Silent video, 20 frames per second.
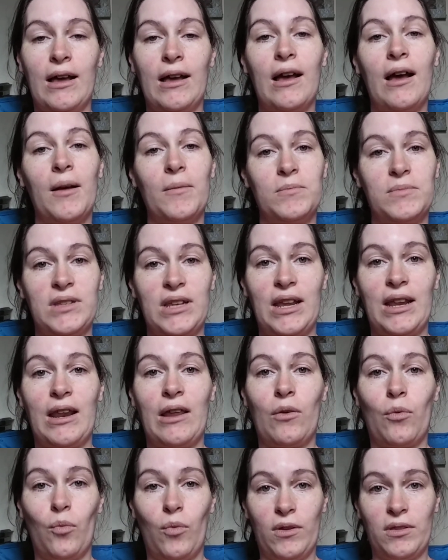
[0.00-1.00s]

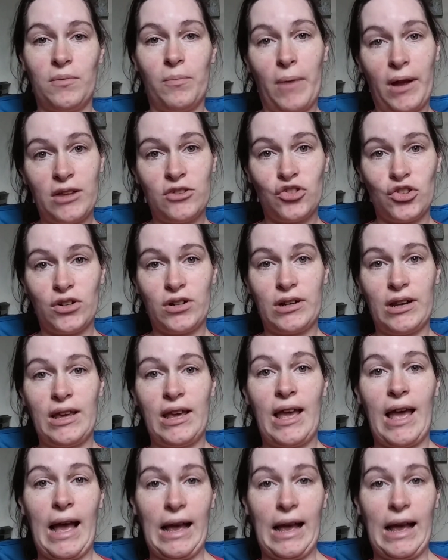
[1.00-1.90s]
updating with my journey.